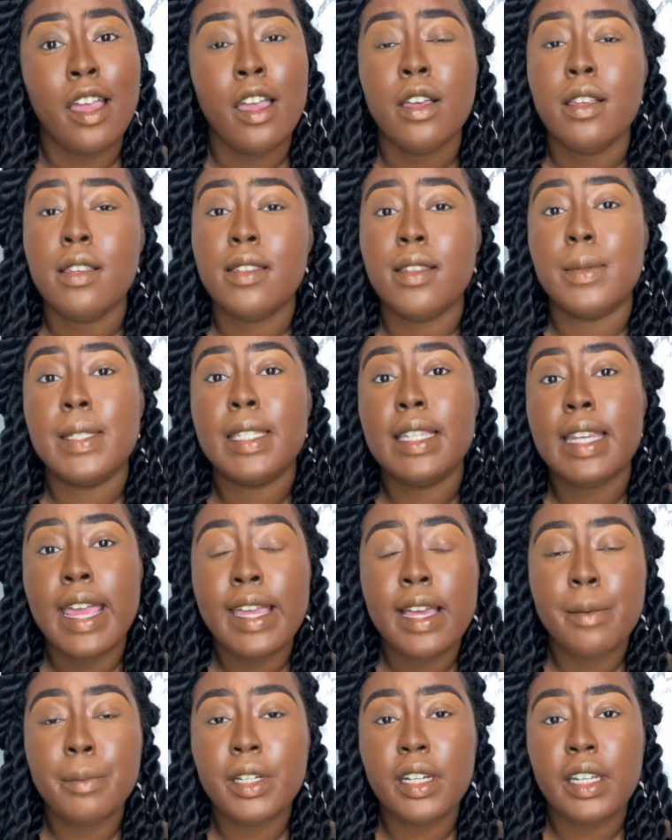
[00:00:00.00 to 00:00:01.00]
So today
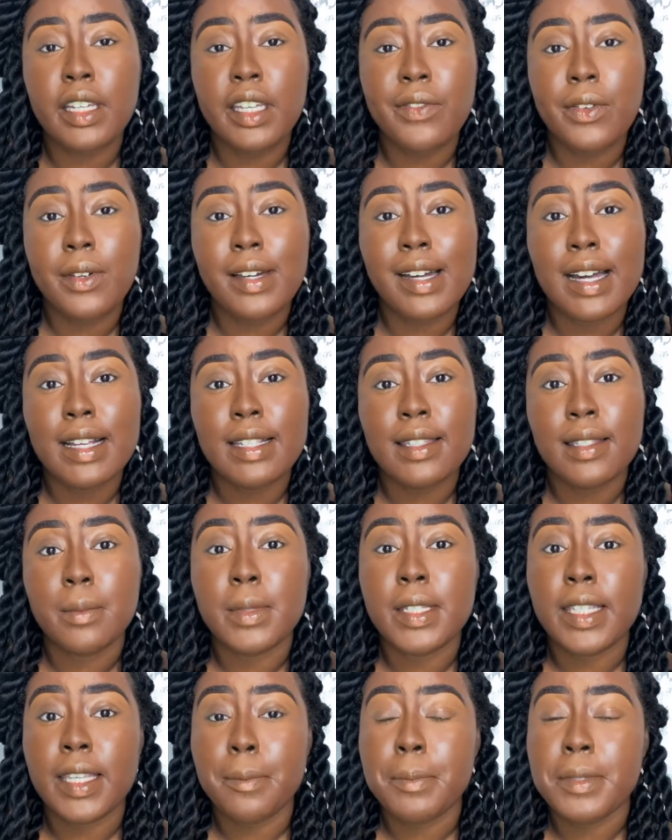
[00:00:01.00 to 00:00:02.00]
I'm going to give you guys some
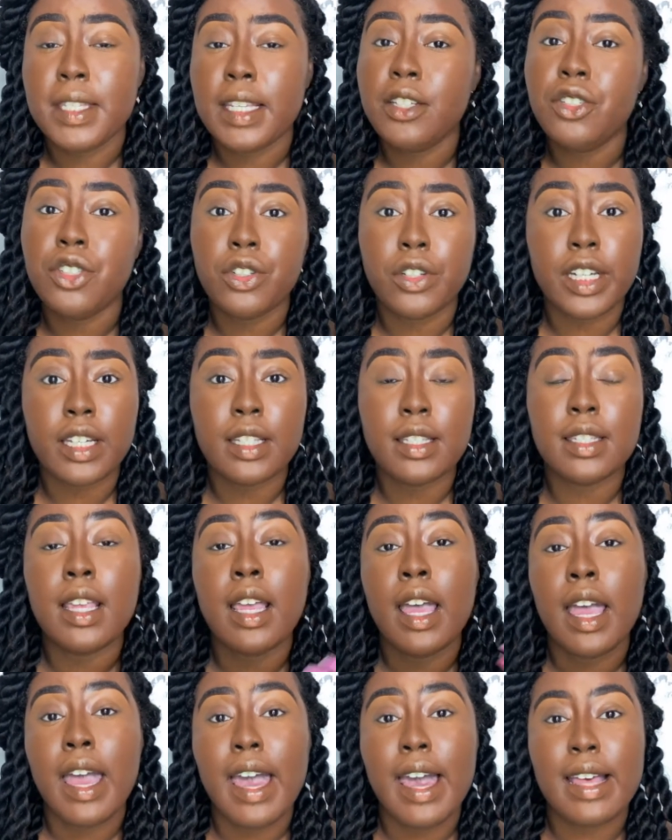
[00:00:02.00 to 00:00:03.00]
tips and tricks
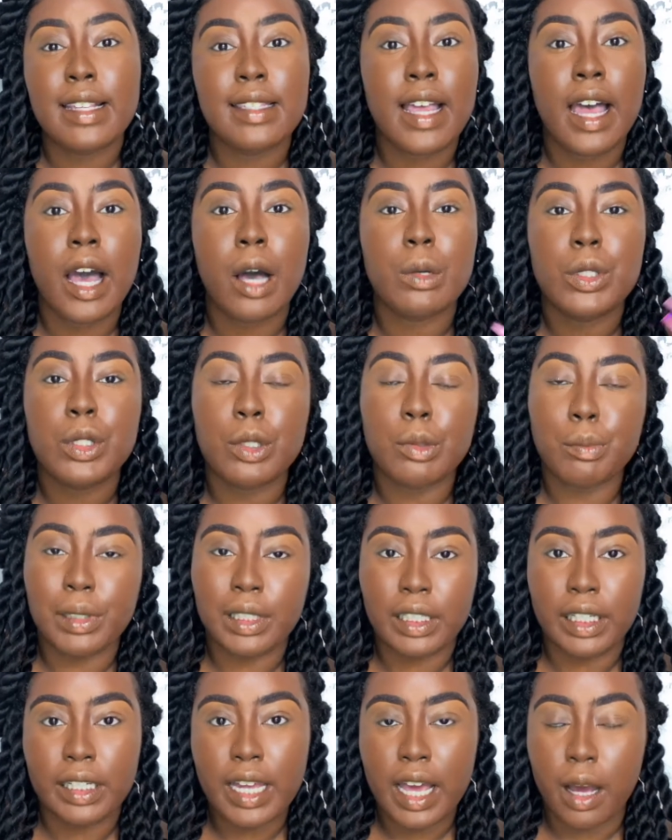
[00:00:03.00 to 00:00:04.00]
as to how to
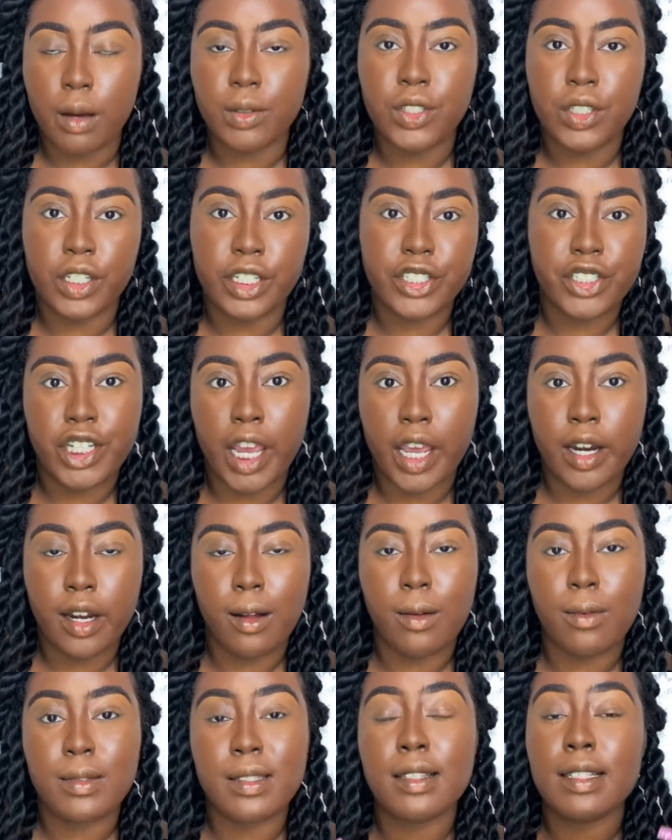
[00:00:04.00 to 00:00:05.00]
blend out your
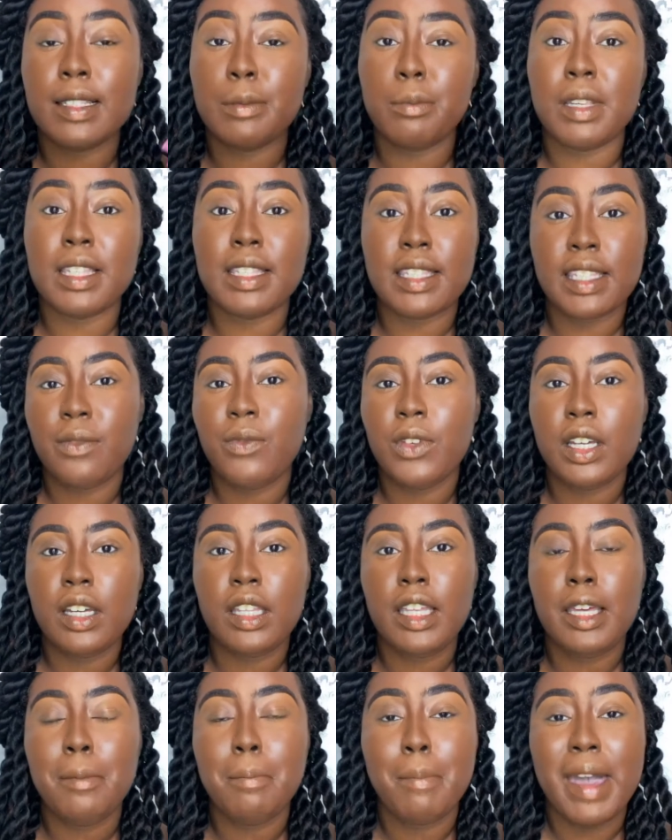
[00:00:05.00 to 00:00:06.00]
shadows,
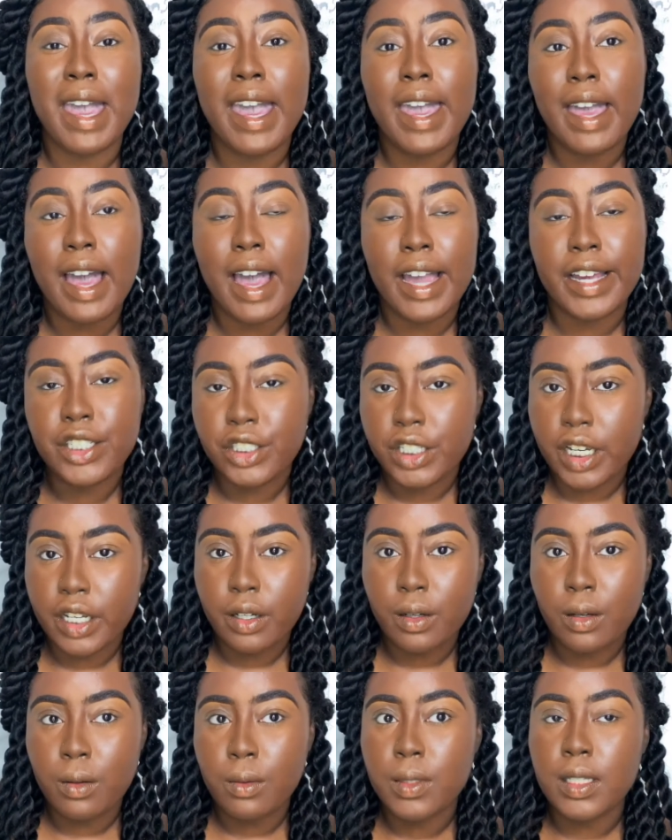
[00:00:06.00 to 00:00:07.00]
specifically matte
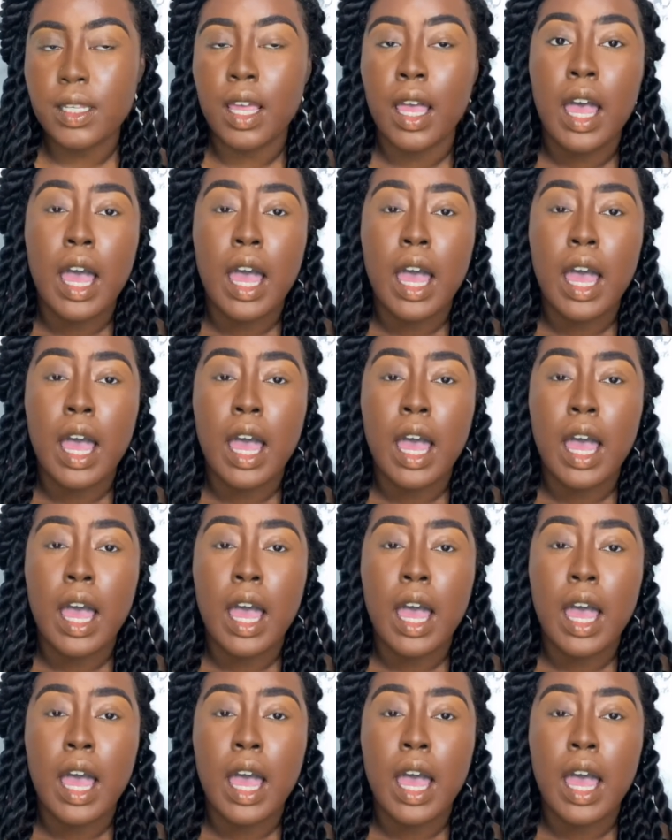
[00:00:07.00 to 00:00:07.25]
eyeshadows.